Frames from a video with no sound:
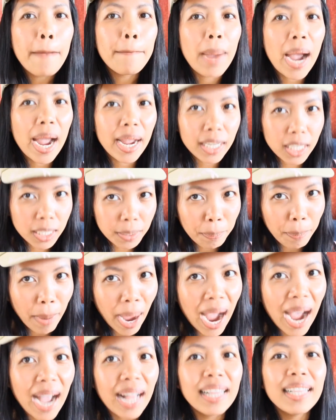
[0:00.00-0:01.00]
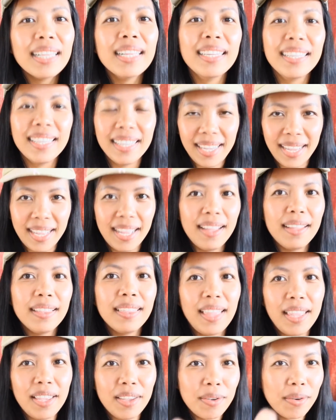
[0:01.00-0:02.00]
Mahesh Pal. Yeah,
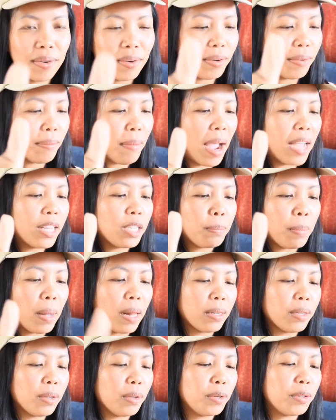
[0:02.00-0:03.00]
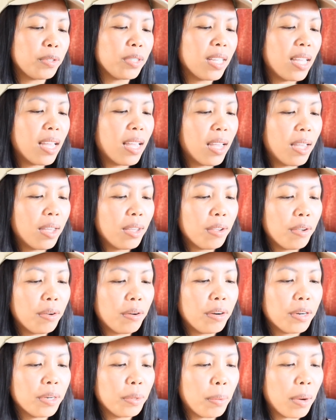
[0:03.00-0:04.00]
thank you, Mahesh Pal, because
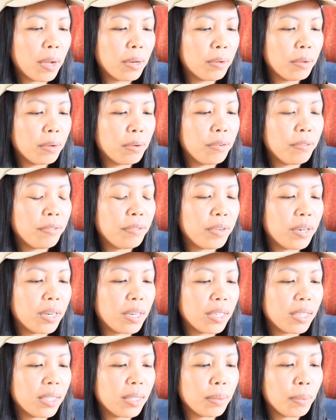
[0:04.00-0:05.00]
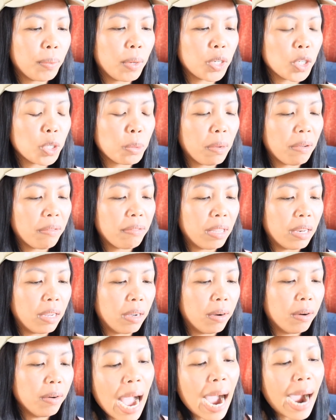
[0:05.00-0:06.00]
you're the one who first watched my
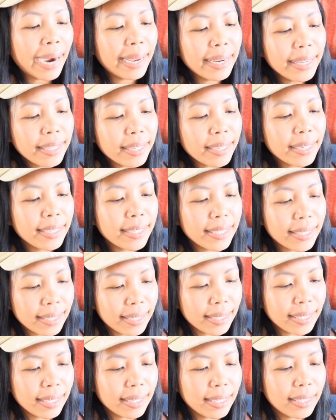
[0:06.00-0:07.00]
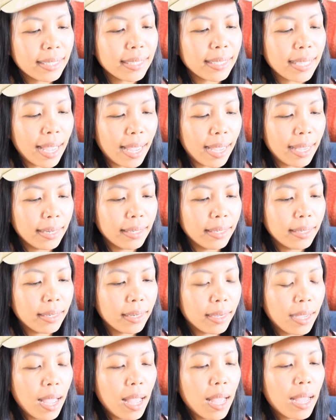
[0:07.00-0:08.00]
video. Island Christine Sen,
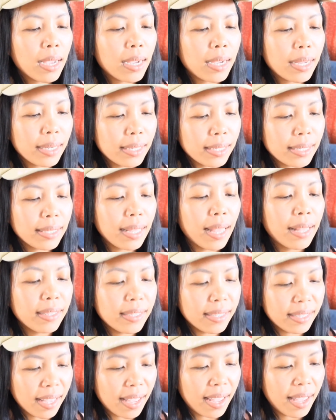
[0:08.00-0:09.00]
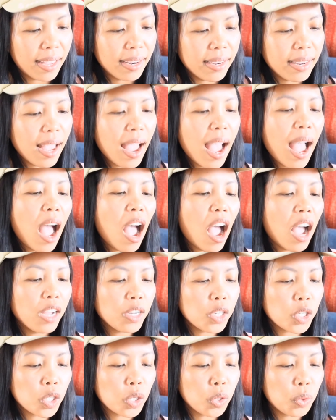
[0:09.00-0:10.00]
Kristen Sen,
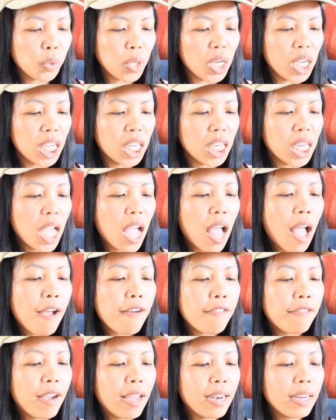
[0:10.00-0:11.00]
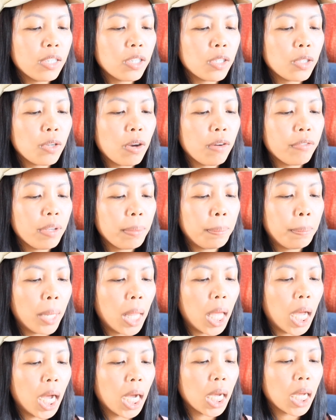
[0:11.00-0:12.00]
Ash Queen, Valis Novi
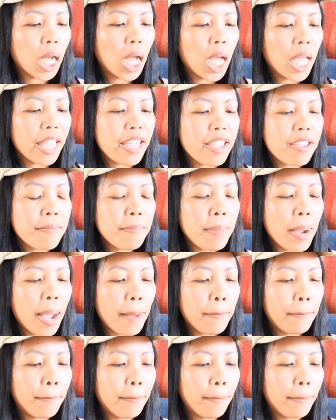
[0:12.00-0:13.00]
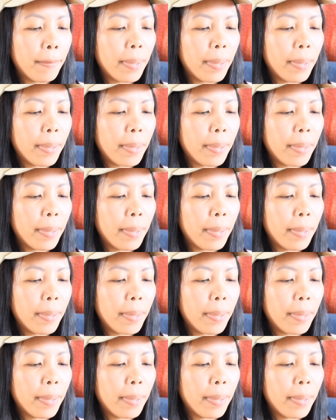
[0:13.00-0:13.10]
Vlog, Eva